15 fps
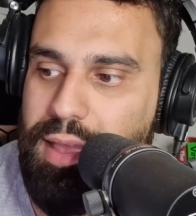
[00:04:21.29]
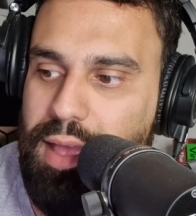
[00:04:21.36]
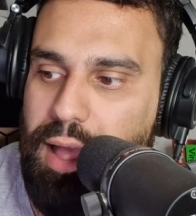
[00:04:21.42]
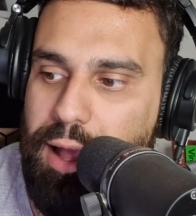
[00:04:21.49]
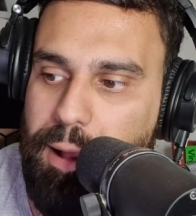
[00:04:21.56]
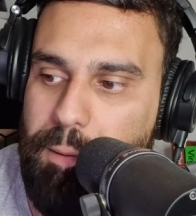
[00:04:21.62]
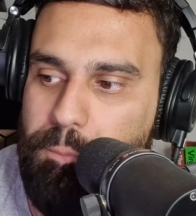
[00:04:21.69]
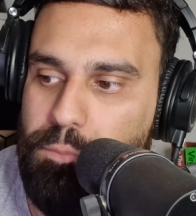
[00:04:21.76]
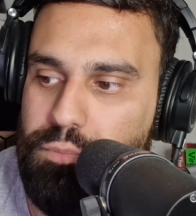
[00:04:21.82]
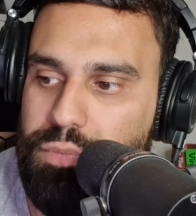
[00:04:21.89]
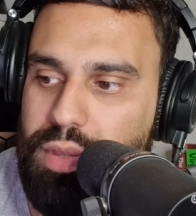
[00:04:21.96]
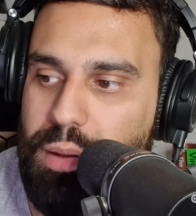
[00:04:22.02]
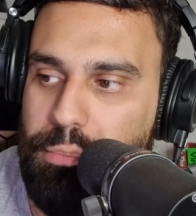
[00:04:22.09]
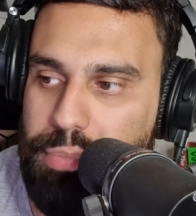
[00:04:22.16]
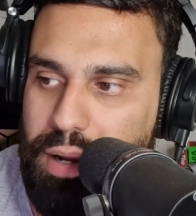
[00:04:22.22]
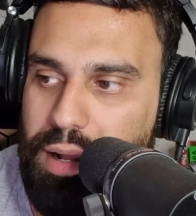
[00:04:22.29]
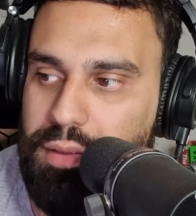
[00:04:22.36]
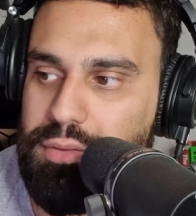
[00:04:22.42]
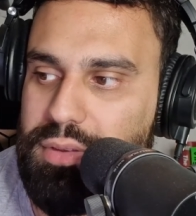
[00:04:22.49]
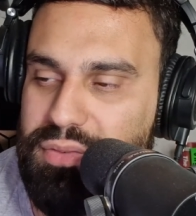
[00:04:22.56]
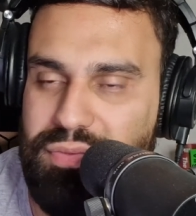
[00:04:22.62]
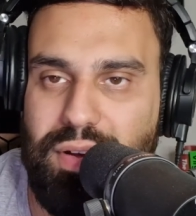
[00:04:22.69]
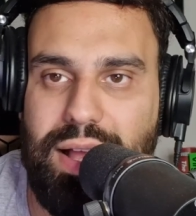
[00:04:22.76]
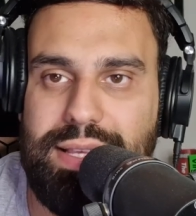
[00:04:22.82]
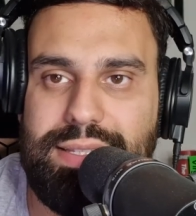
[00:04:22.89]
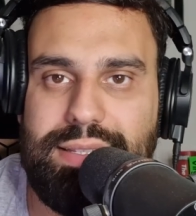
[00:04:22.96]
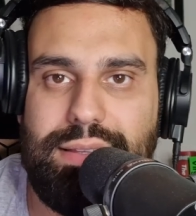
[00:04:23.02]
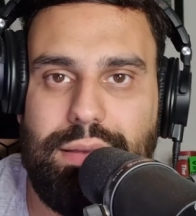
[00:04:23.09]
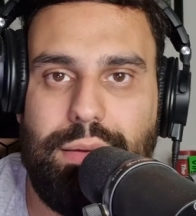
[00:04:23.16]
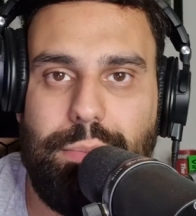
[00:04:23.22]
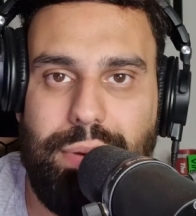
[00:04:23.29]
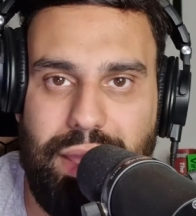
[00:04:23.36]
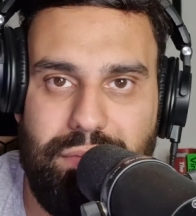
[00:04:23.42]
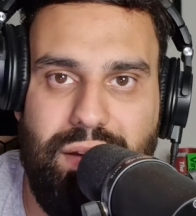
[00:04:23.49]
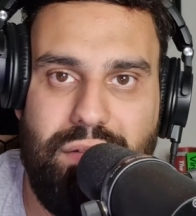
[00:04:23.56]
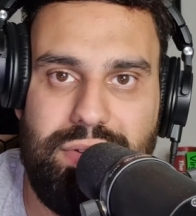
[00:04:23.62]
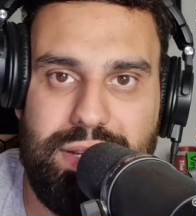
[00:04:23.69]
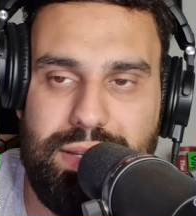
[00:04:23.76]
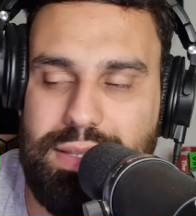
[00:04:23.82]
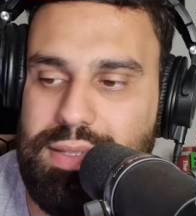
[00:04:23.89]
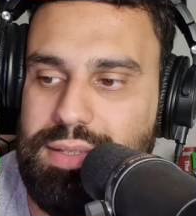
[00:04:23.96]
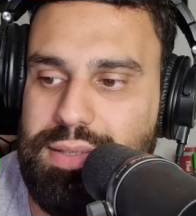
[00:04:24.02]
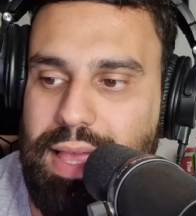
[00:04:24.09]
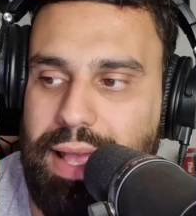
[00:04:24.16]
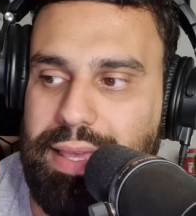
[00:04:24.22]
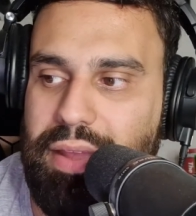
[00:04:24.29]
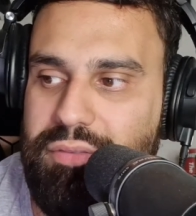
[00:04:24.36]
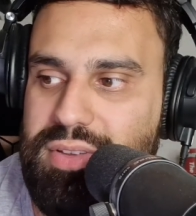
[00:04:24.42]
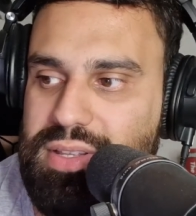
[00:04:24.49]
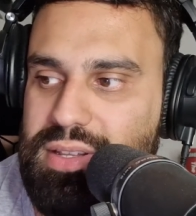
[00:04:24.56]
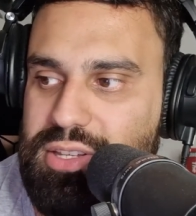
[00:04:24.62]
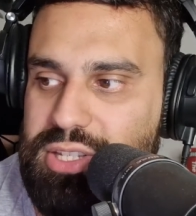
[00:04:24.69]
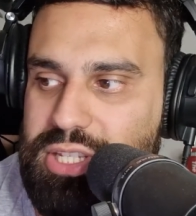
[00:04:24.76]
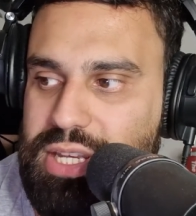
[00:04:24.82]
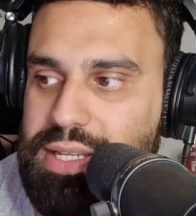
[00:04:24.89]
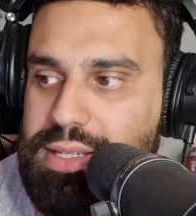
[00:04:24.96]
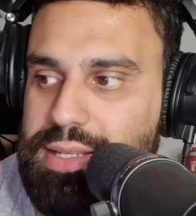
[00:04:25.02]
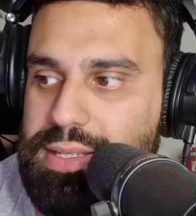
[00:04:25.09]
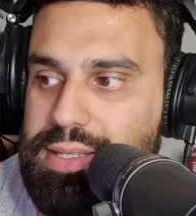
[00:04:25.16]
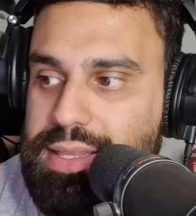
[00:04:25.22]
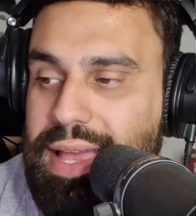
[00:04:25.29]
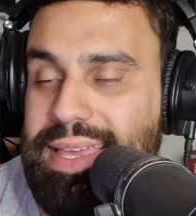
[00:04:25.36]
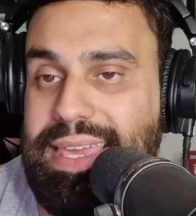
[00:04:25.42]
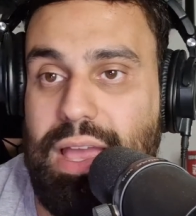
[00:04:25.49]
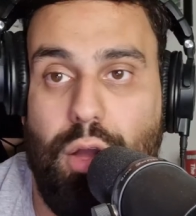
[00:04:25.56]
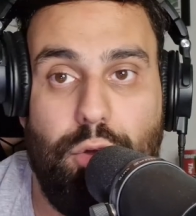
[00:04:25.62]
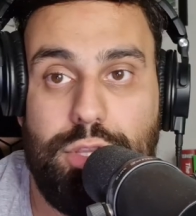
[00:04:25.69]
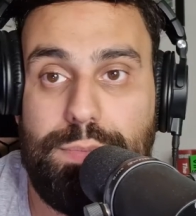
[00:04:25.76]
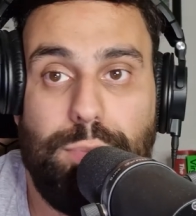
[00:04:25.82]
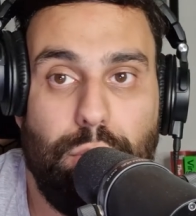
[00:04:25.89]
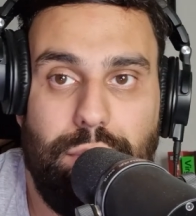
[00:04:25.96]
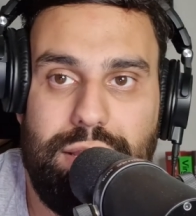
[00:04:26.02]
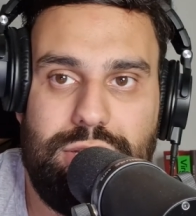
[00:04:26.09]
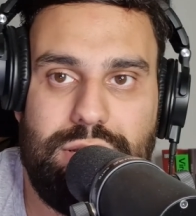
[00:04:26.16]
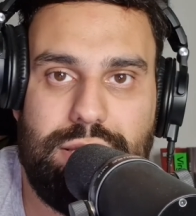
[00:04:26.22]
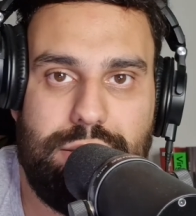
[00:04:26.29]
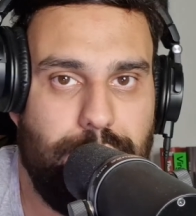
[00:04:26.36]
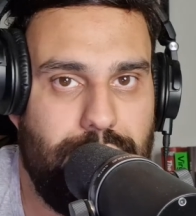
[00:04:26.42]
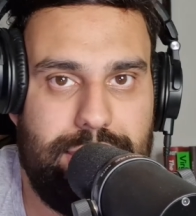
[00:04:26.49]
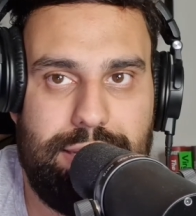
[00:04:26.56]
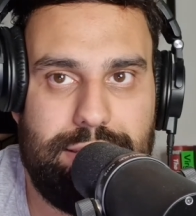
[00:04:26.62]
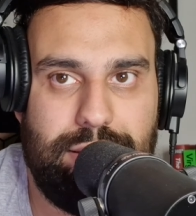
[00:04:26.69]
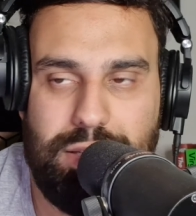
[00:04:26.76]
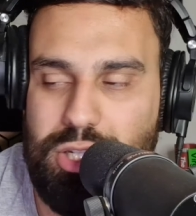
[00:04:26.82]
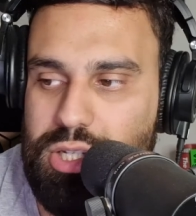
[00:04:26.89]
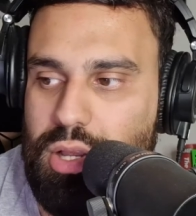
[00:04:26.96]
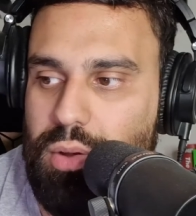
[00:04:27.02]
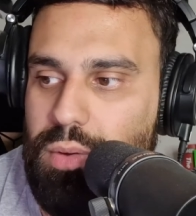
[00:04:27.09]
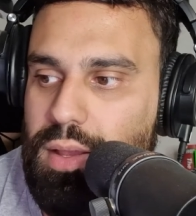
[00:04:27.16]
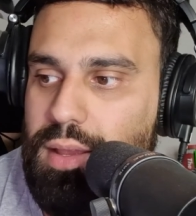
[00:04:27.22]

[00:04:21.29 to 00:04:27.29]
But the first bit of evidence that Kevin is a genius is that he owns Paul Richards by the end of the show.